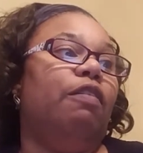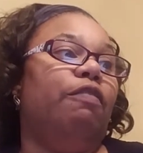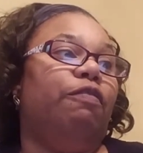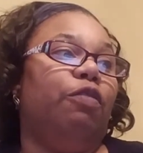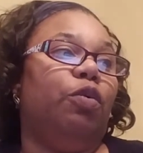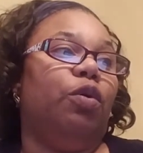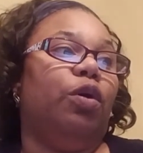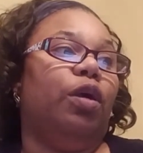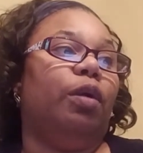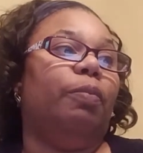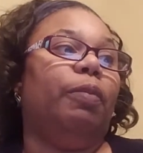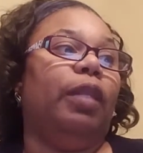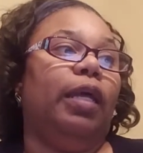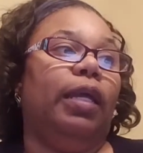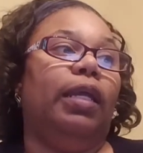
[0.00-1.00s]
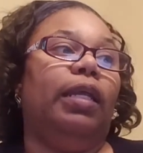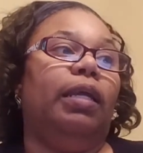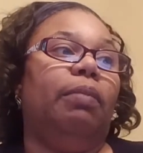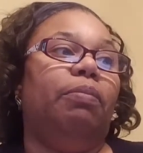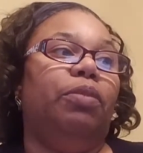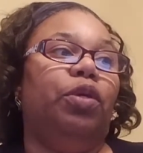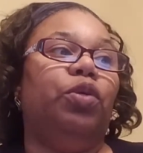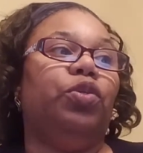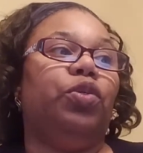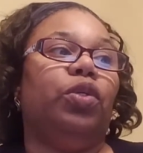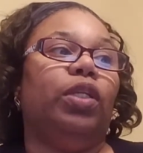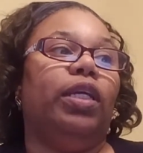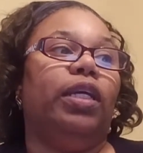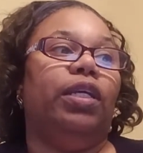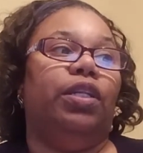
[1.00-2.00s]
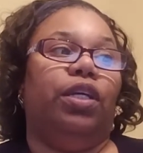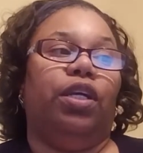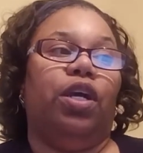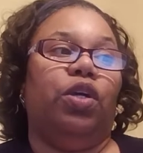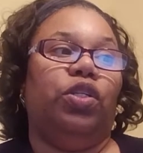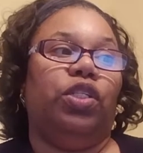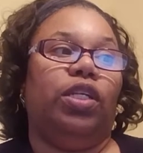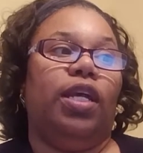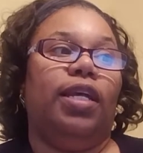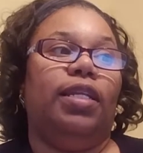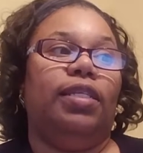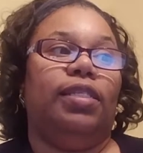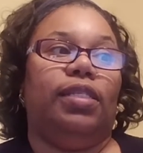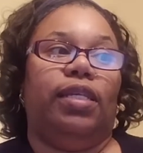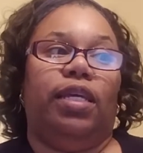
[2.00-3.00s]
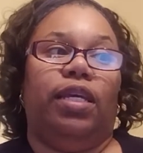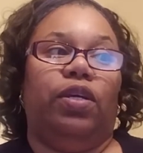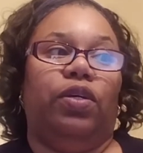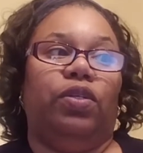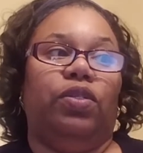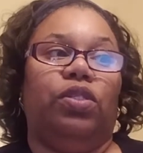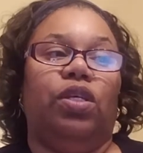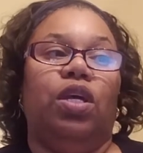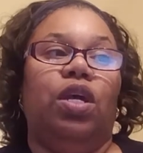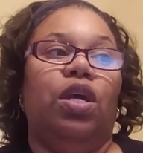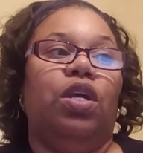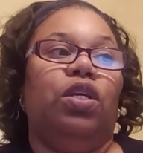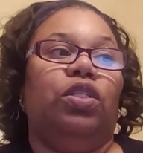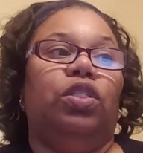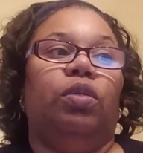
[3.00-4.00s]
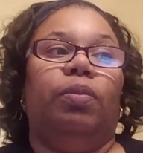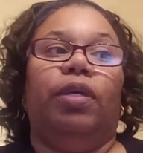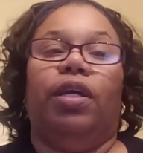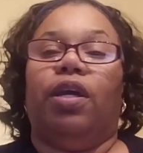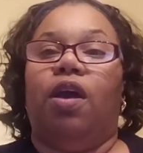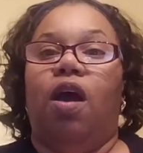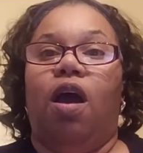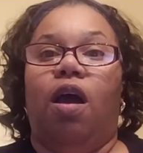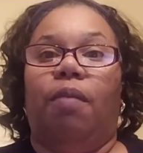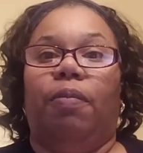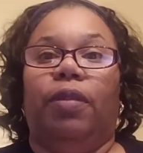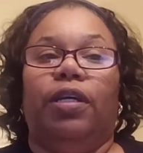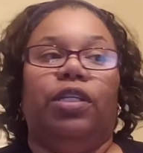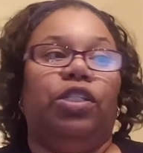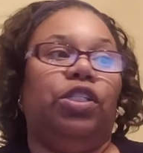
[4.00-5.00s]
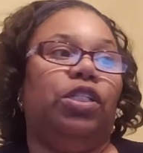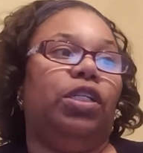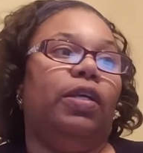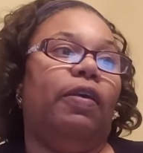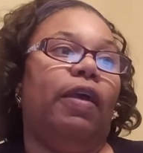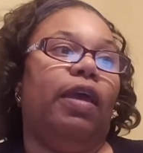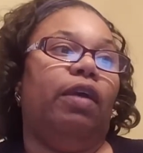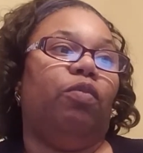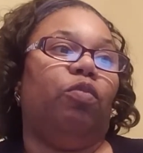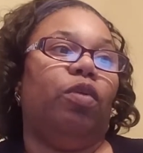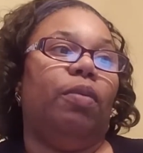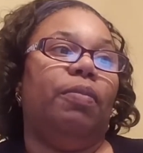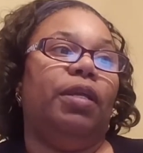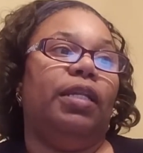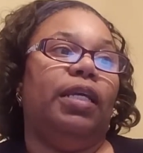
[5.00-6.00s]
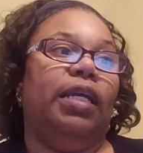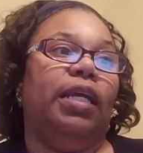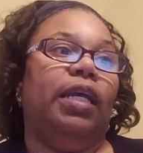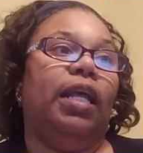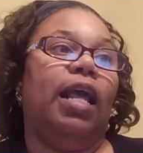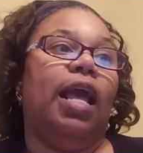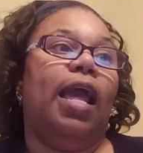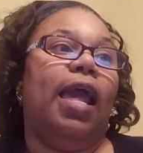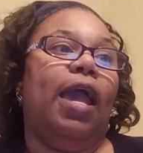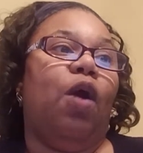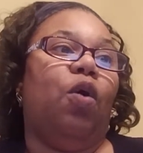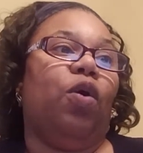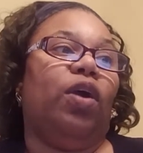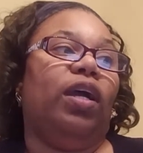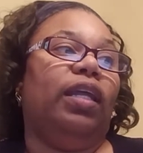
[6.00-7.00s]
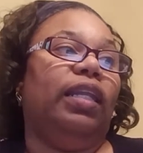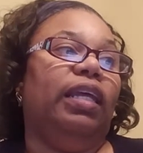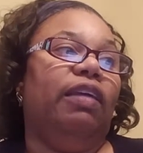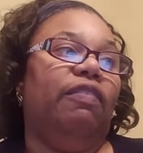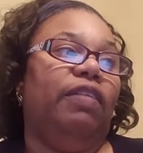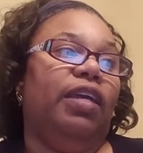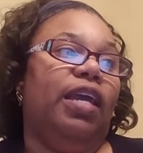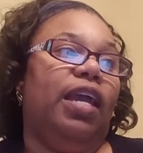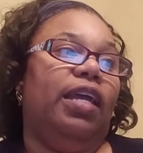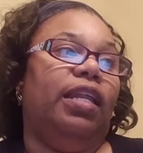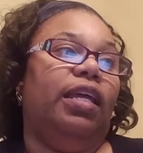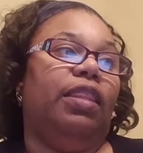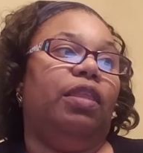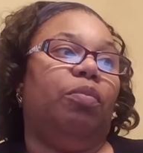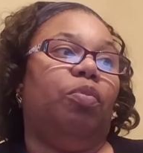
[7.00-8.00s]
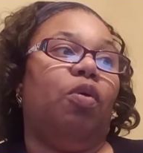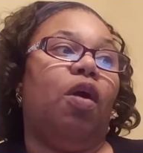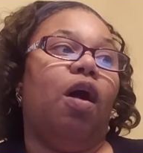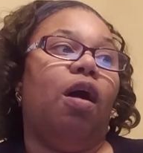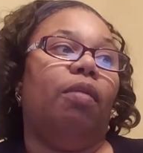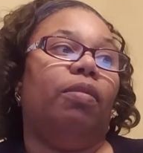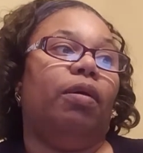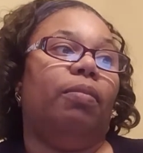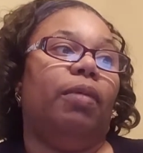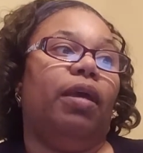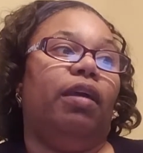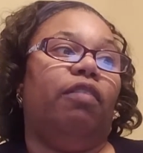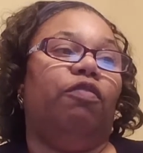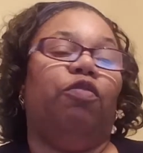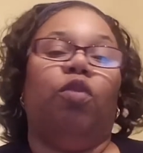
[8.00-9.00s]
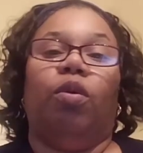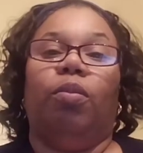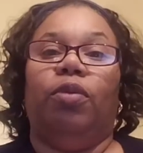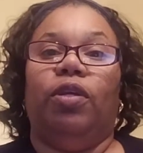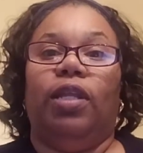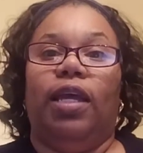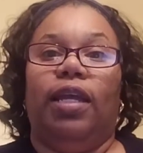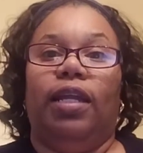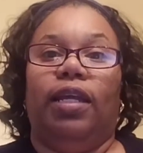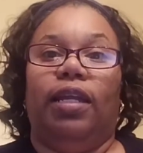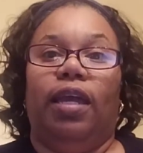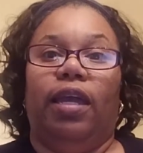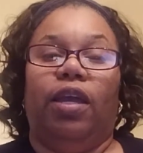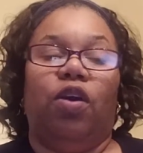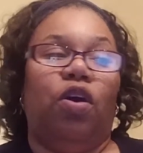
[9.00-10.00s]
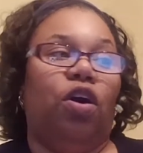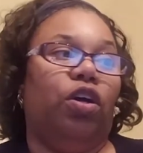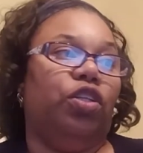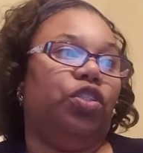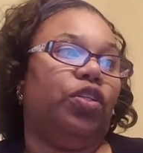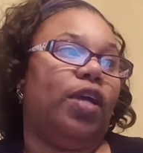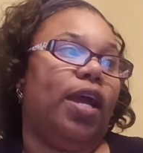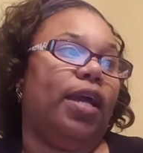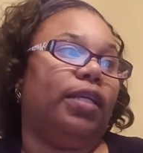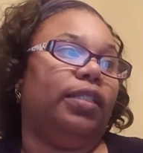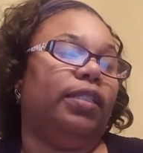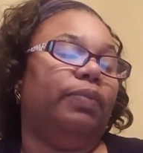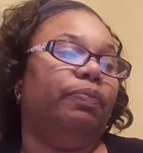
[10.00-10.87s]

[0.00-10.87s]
4, planning mutually negotiating skills to be accomplished in remedying or alleviating the problem and formulating a contract.